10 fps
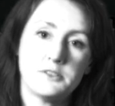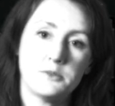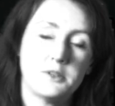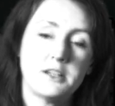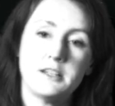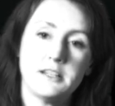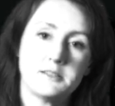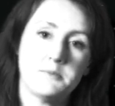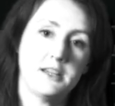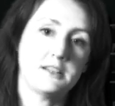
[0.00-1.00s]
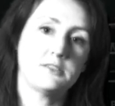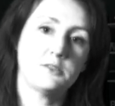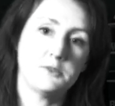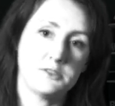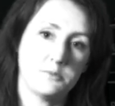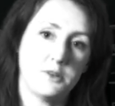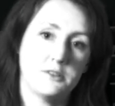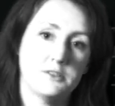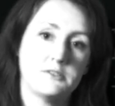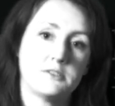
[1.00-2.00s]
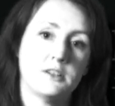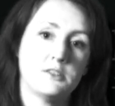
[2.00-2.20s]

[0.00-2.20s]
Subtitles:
that WikiLeaks makes to whistleblowers